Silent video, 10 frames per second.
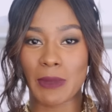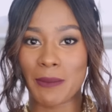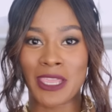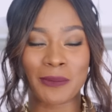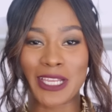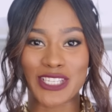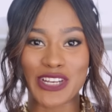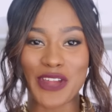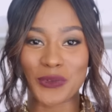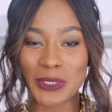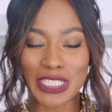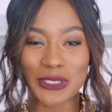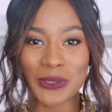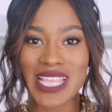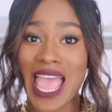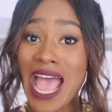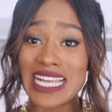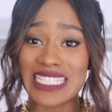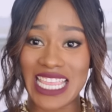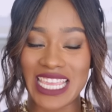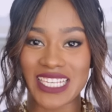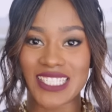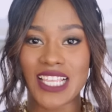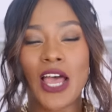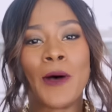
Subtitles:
My makeup gets on everyone's clothes as is.